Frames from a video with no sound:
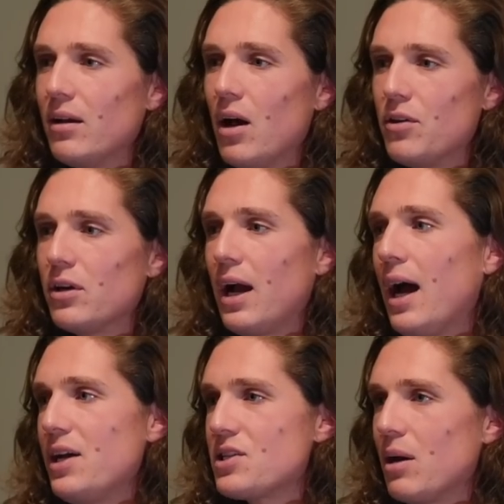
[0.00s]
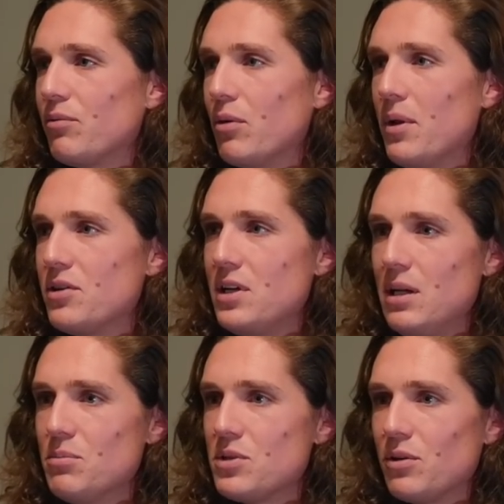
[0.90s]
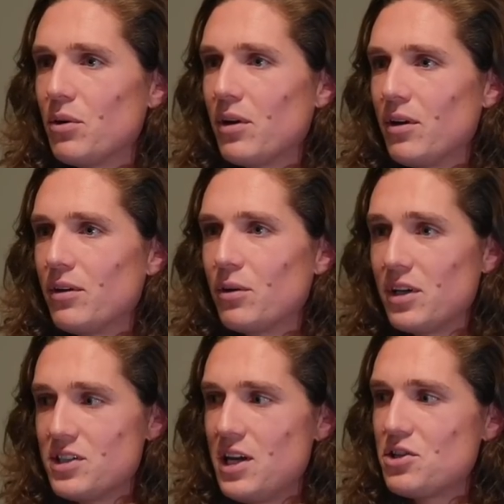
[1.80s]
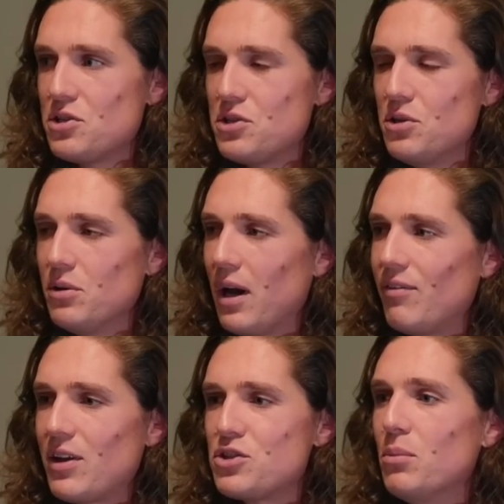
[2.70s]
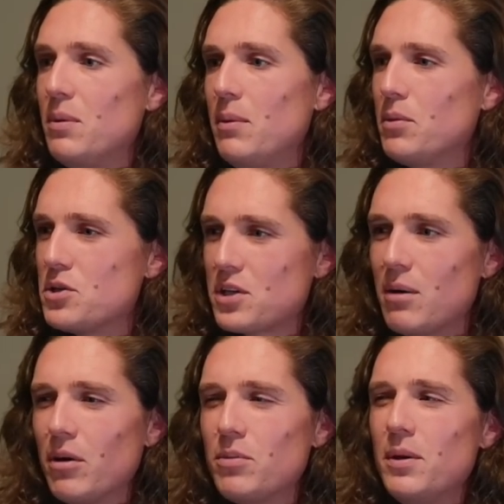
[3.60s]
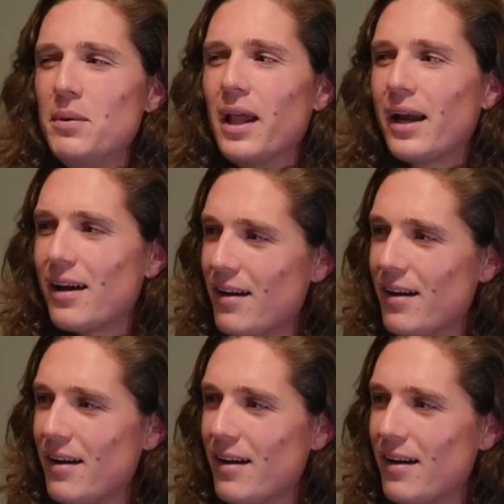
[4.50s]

other guys come from other teams and or, other organizations too, and I've had so many people just come up to me and be like,